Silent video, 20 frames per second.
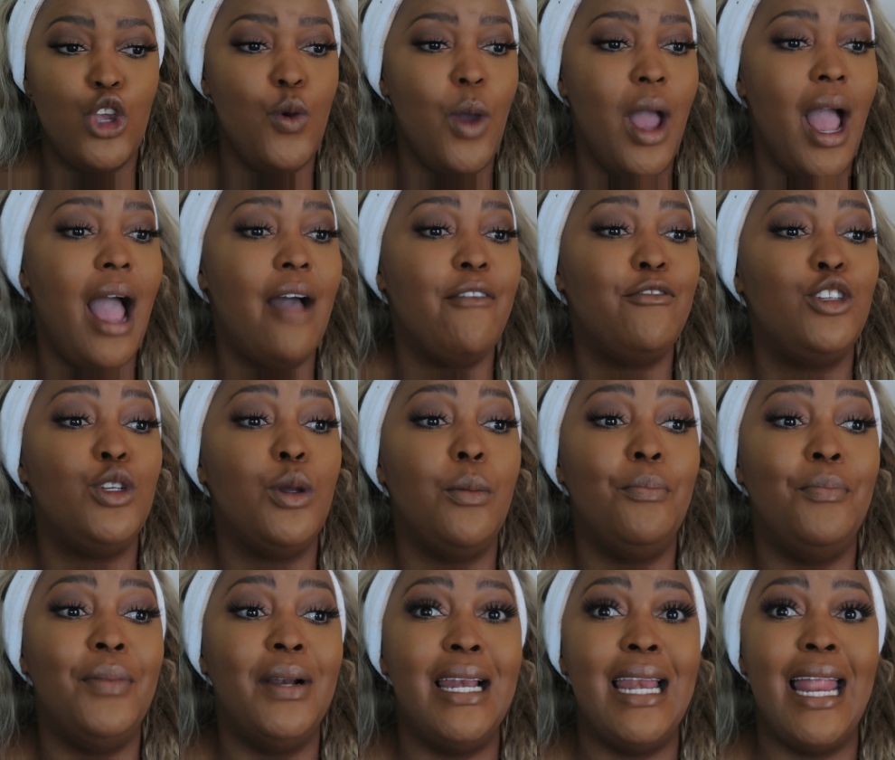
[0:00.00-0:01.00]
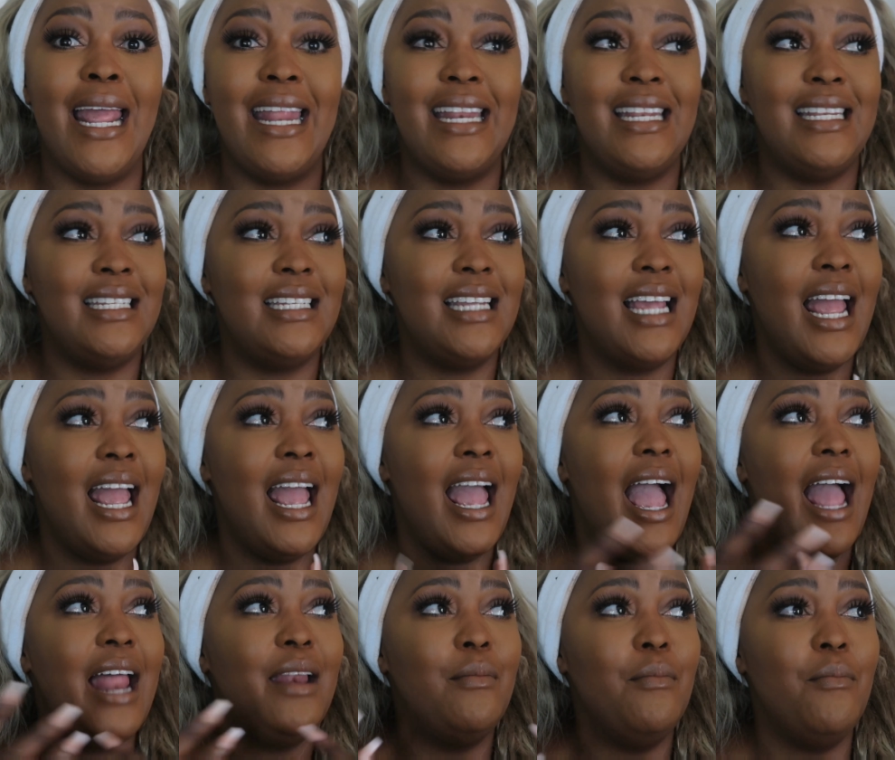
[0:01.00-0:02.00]
You have to blend
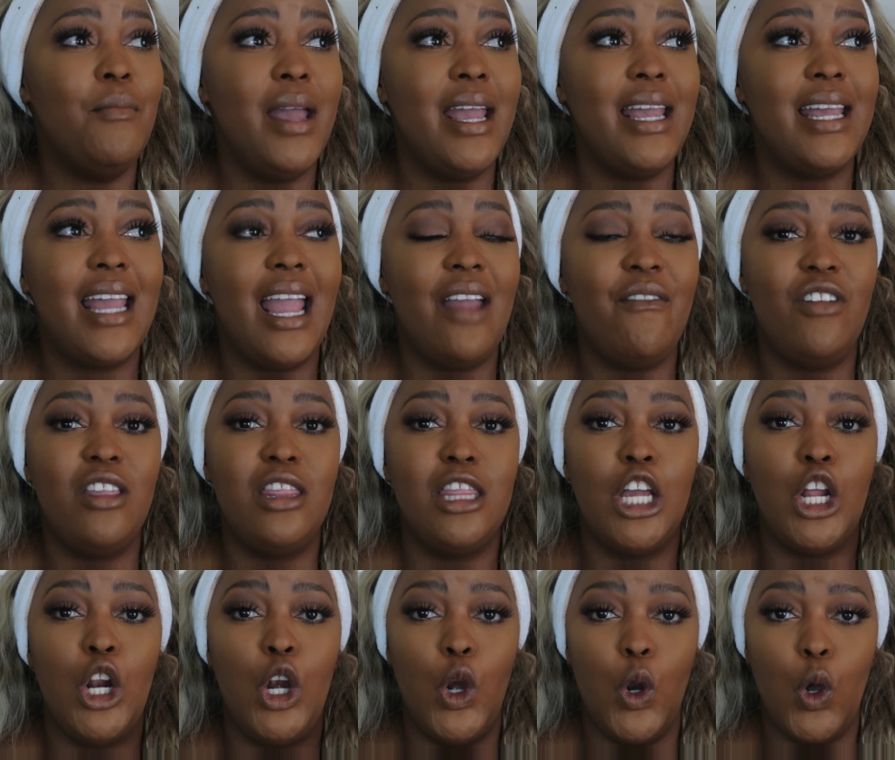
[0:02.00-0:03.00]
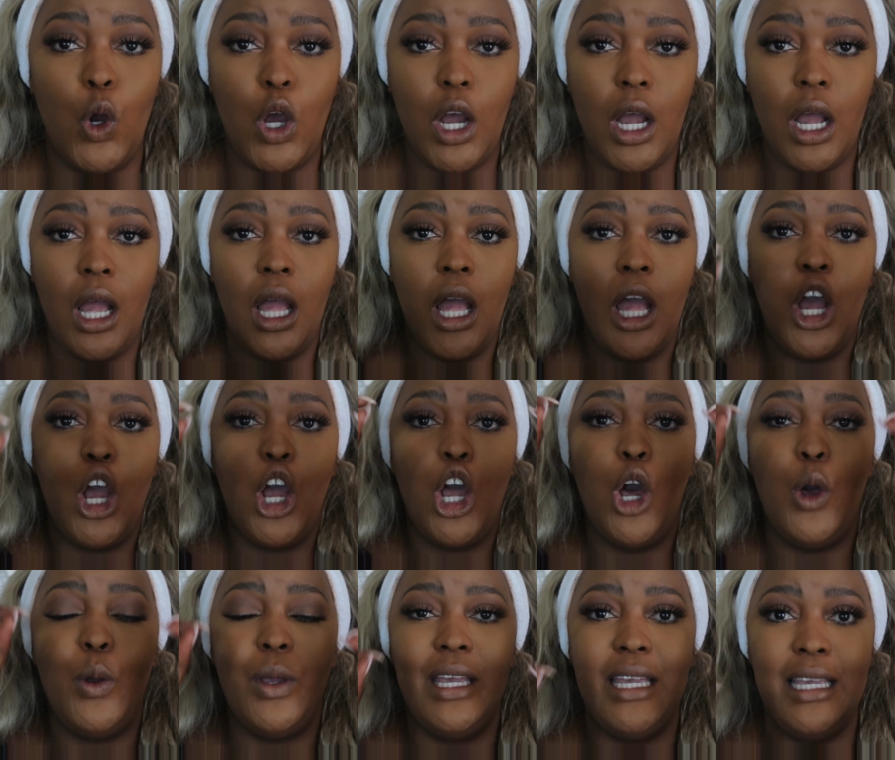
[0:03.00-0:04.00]
and make everything look
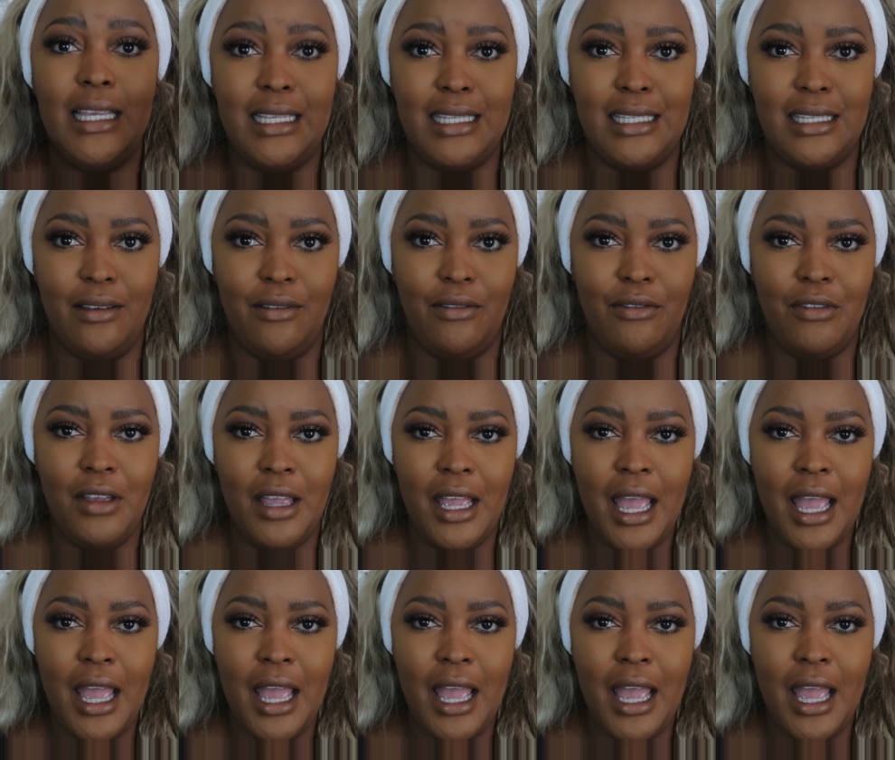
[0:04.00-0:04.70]
cohesive.